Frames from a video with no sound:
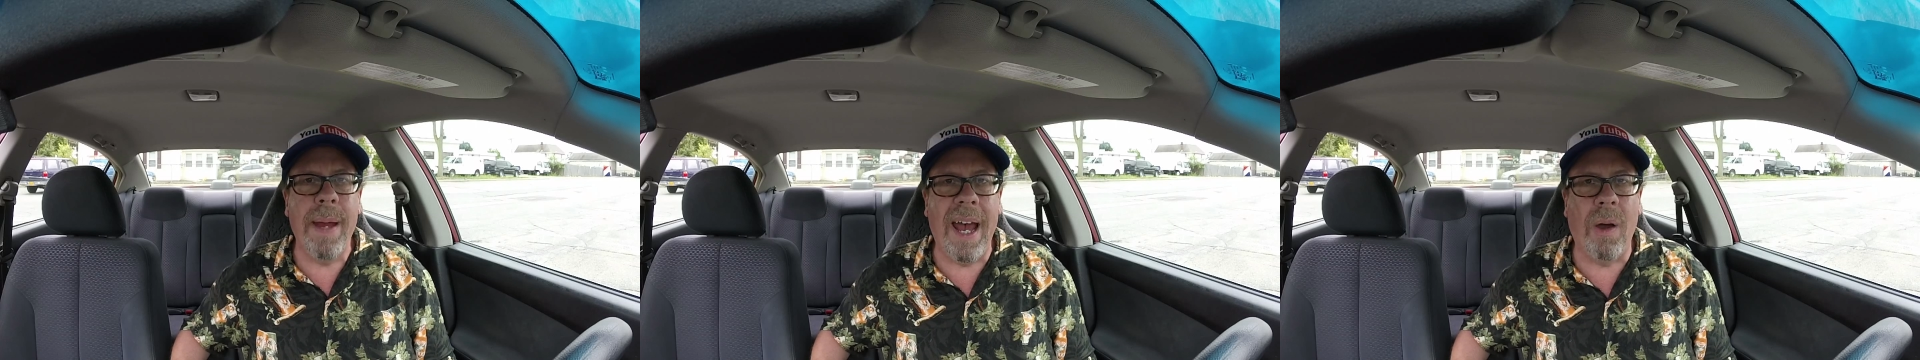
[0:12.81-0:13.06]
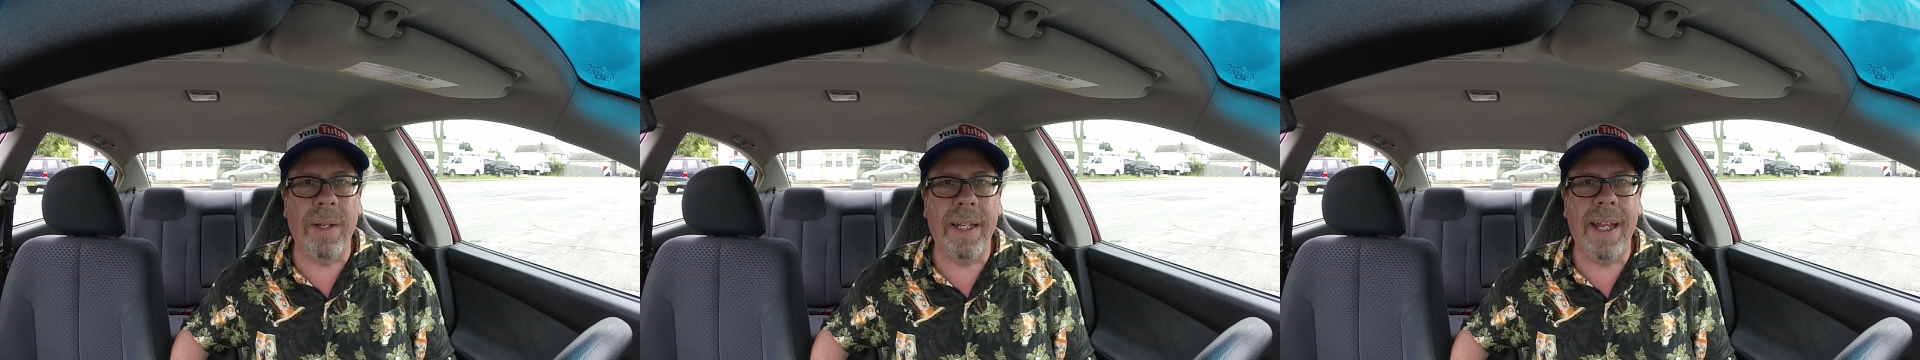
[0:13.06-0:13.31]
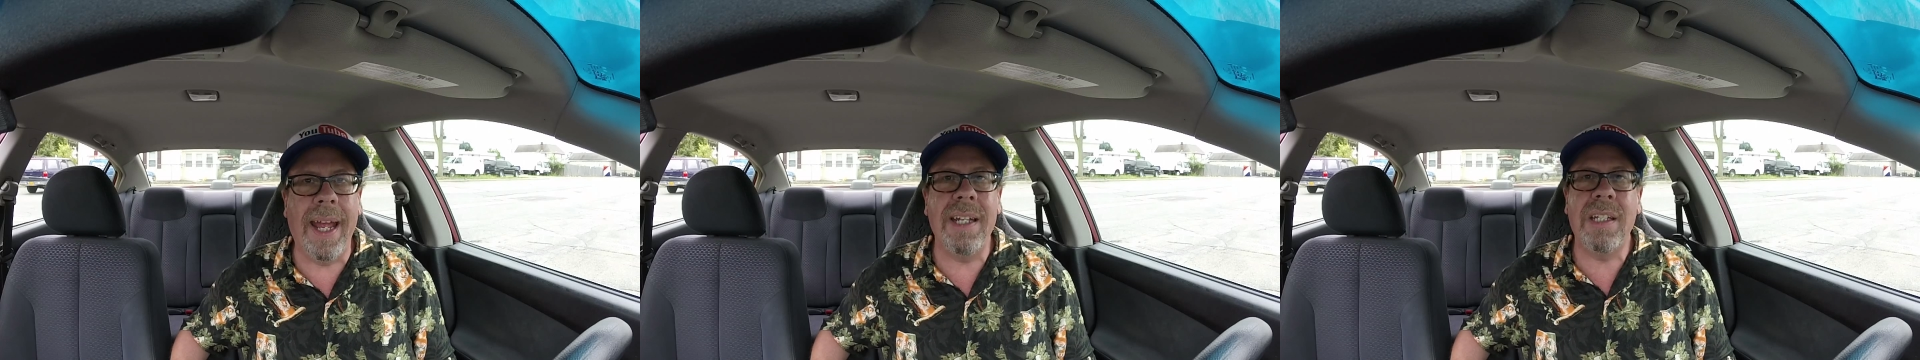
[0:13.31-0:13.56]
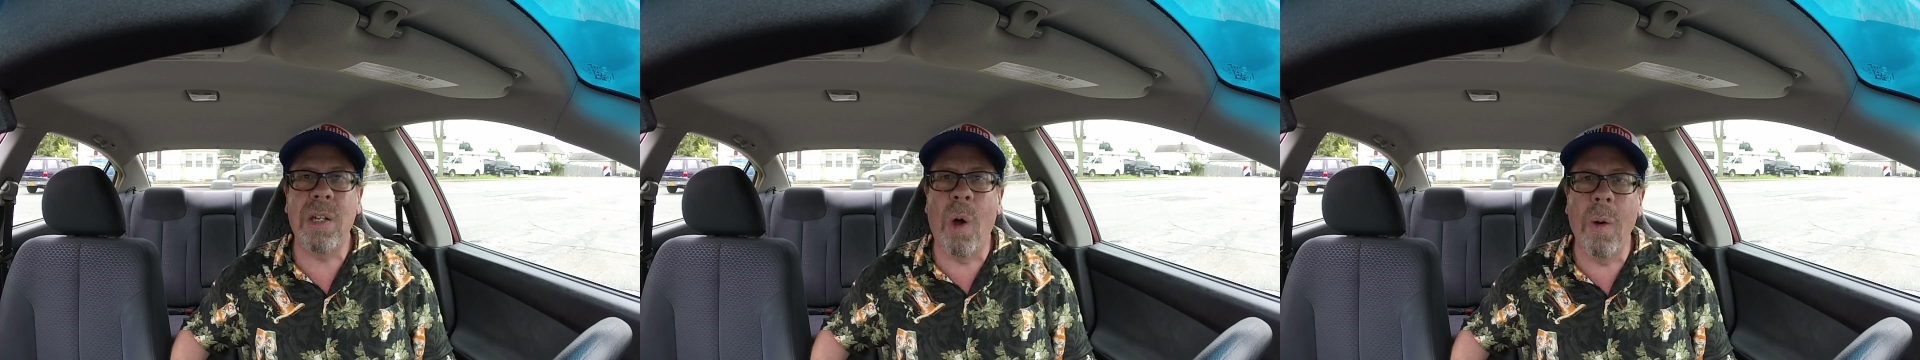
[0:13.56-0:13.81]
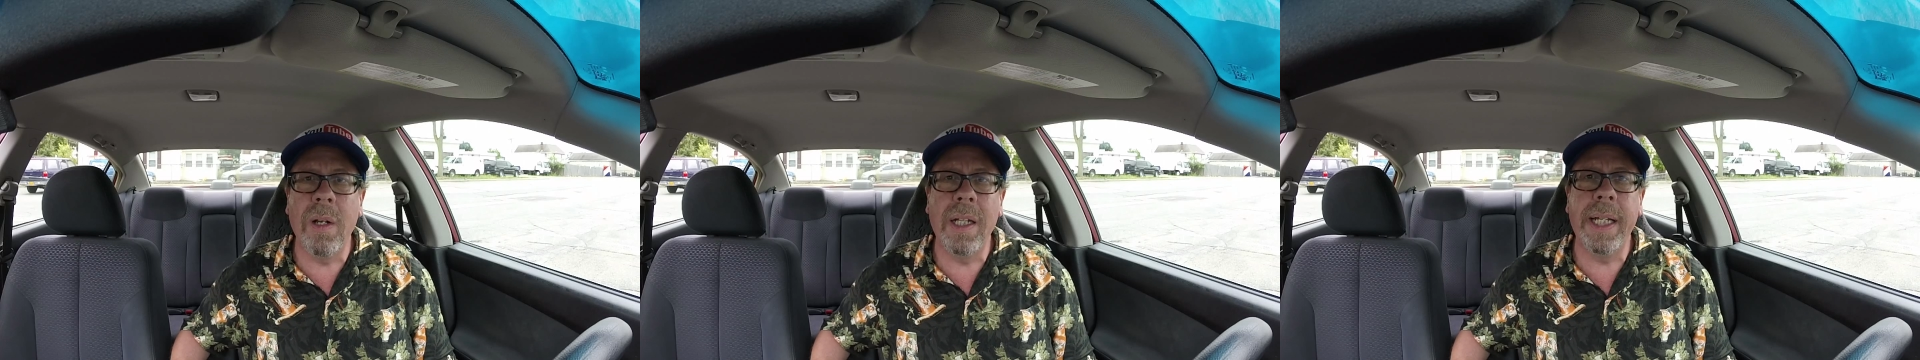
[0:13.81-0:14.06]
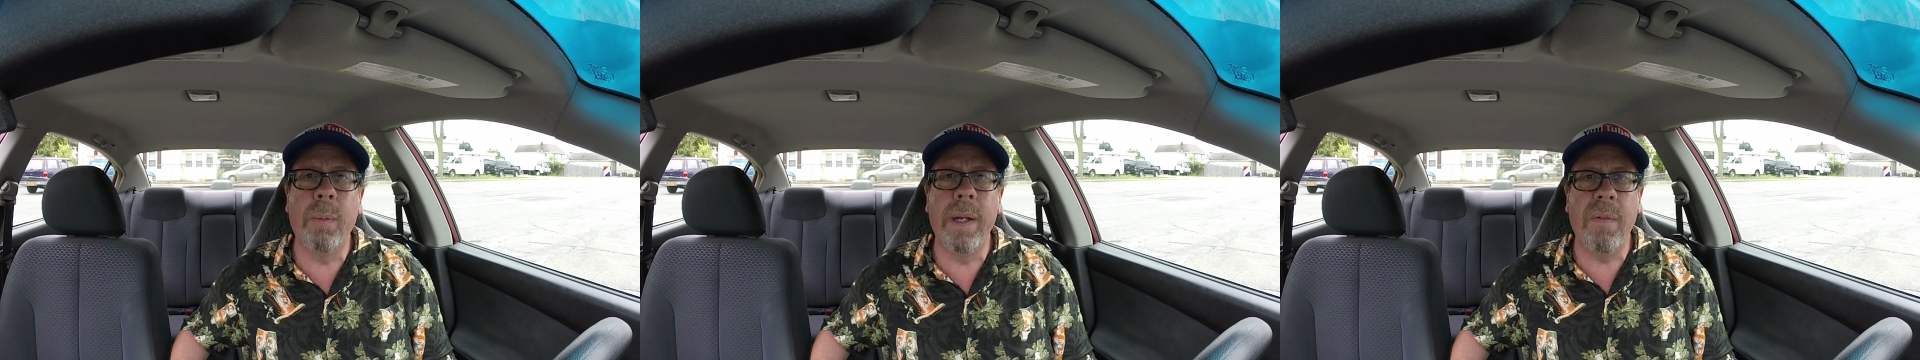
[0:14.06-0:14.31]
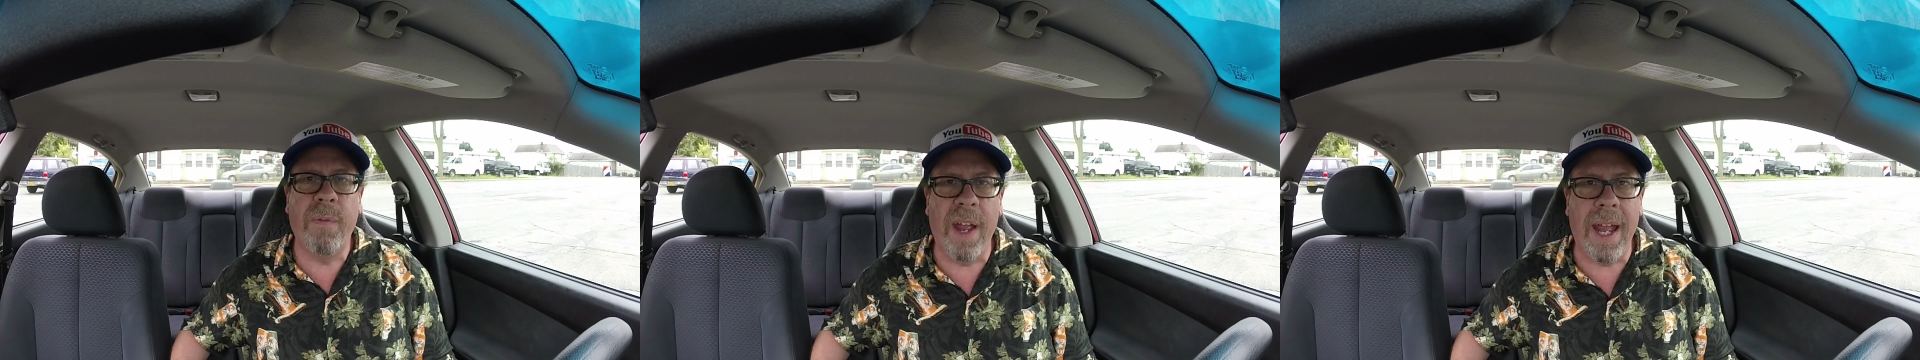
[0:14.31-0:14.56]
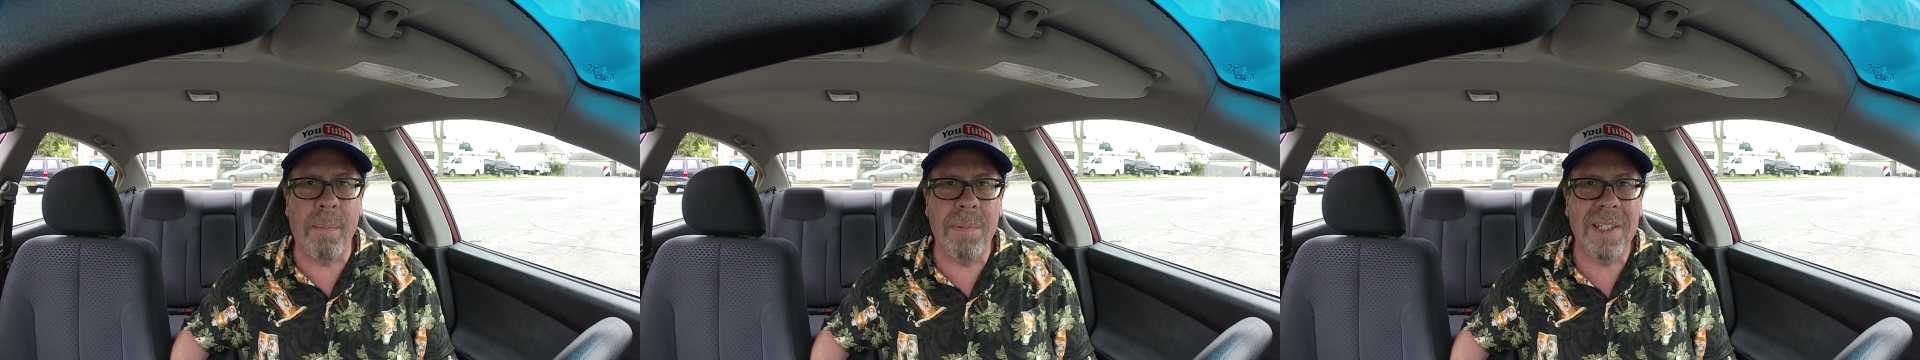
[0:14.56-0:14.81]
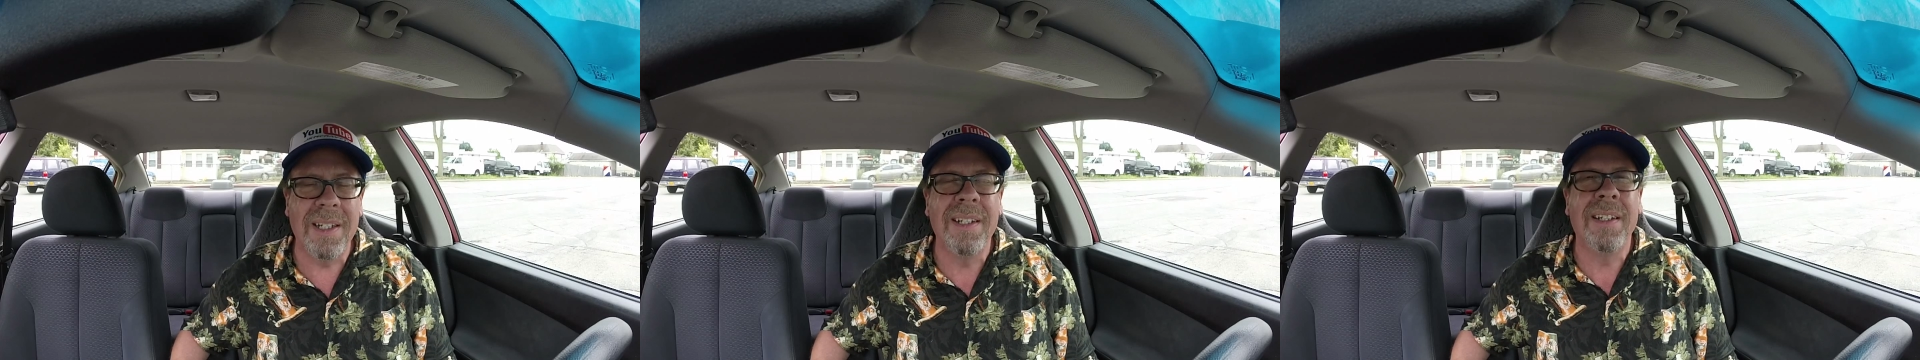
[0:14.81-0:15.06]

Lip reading: out and totally revamped